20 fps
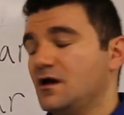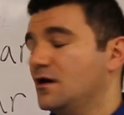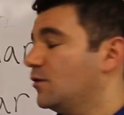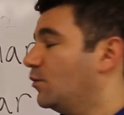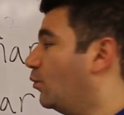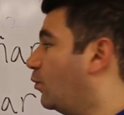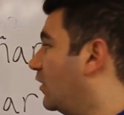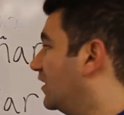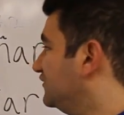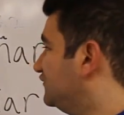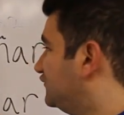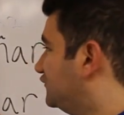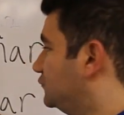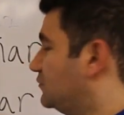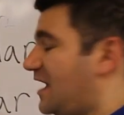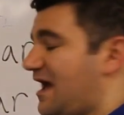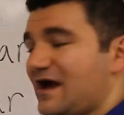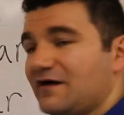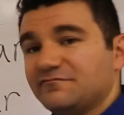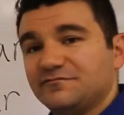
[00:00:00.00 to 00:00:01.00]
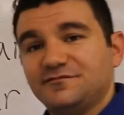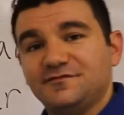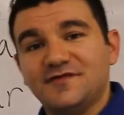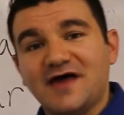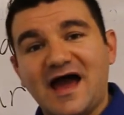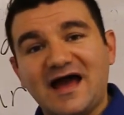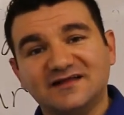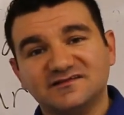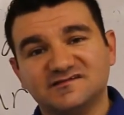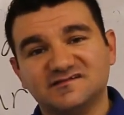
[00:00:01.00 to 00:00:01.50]
Once you have
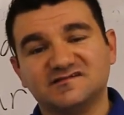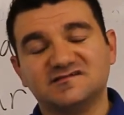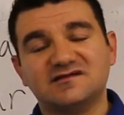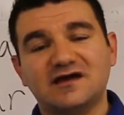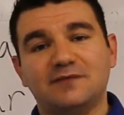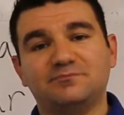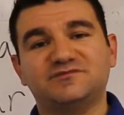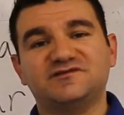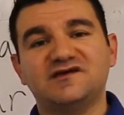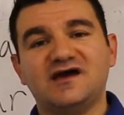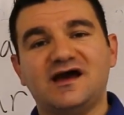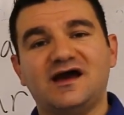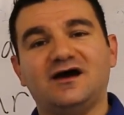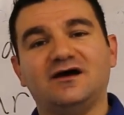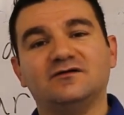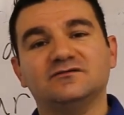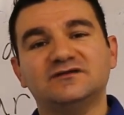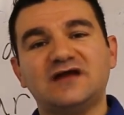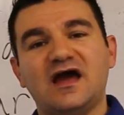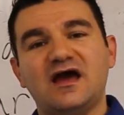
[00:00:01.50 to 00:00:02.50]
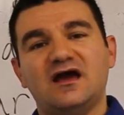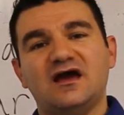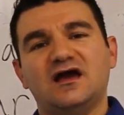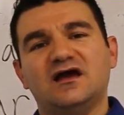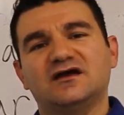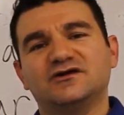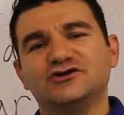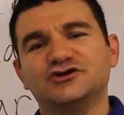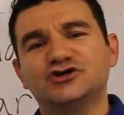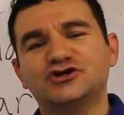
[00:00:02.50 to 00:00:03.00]
that step down,
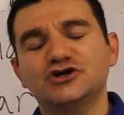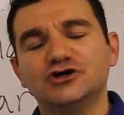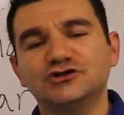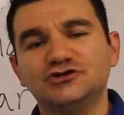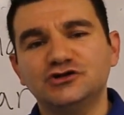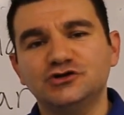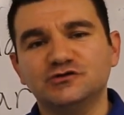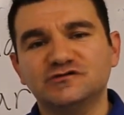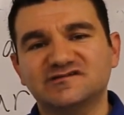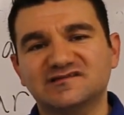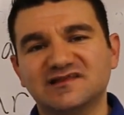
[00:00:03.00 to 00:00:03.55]
good news,